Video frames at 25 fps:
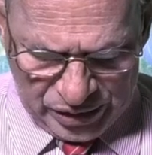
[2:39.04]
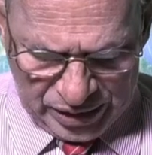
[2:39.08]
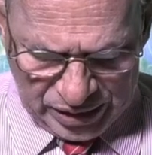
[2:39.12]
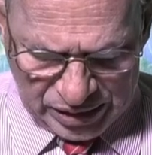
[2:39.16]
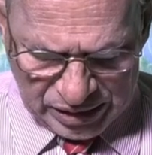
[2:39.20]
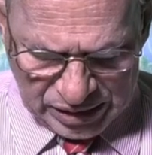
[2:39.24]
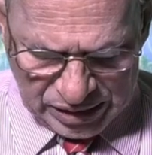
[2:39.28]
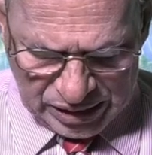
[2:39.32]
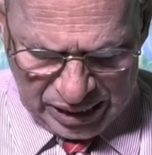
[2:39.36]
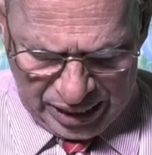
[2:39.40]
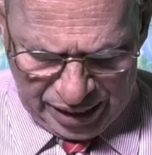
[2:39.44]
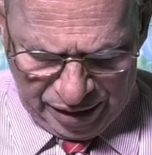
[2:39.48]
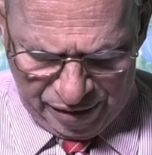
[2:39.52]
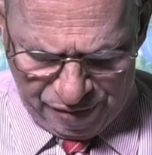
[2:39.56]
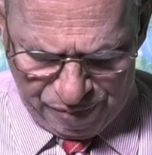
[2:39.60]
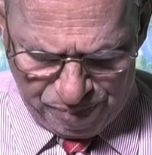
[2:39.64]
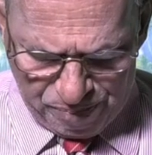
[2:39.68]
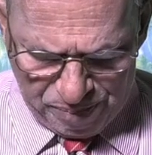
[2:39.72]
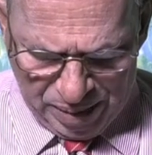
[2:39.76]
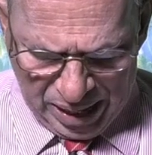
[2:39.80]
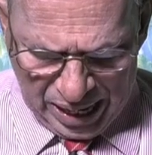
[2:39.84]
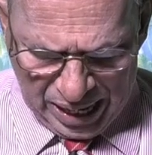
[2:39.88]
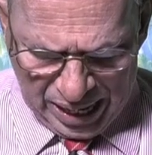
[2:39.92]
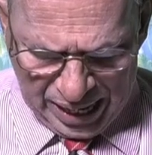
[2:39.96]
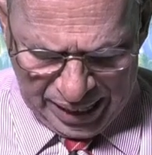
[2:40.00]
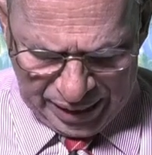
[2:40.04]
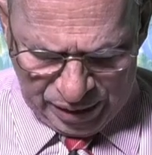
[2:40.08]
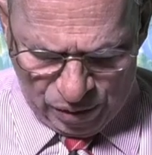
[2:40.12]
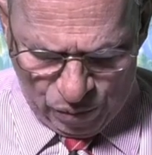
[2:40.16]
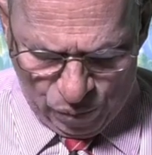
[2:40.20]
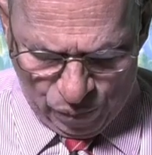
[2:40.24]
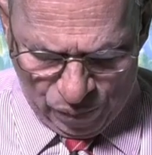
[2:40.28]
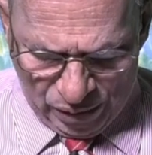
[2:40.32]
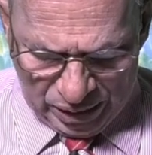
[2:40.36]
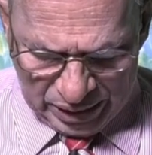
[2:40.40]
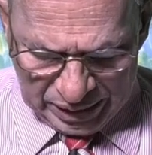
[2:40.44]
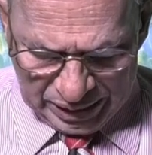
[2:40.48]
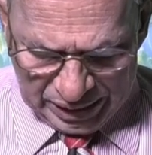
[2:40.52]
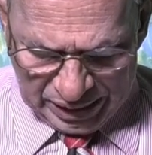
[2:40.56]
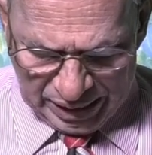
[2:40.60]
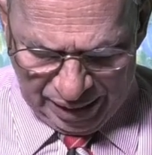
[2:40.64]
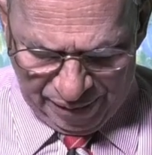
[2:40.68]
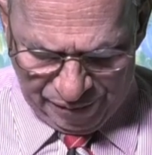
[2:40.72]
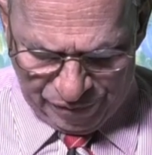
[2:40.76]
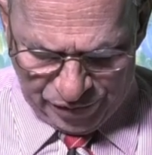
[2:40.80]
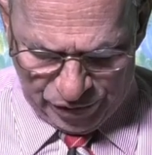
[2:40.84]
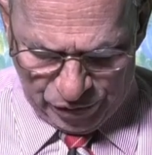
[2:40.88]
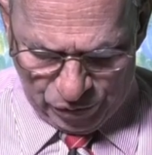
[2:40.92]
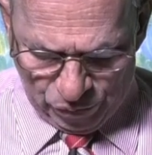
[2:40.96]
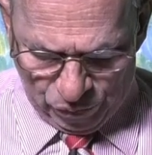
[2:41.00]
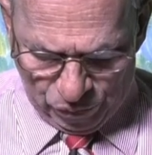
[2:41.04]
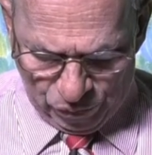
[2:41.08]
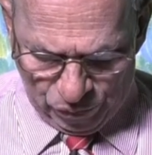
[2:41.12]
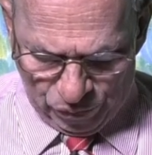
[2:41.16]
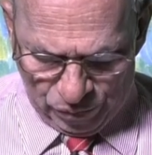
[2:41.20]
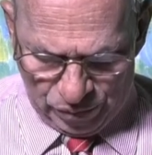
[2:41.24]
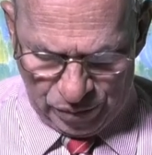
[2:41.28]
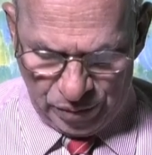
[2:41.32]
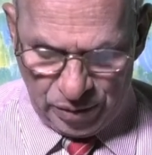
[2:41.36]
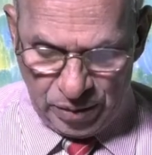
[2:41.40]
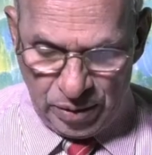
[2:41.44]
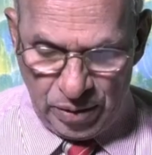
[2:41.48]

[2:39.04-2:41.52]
the Son of Man will give you.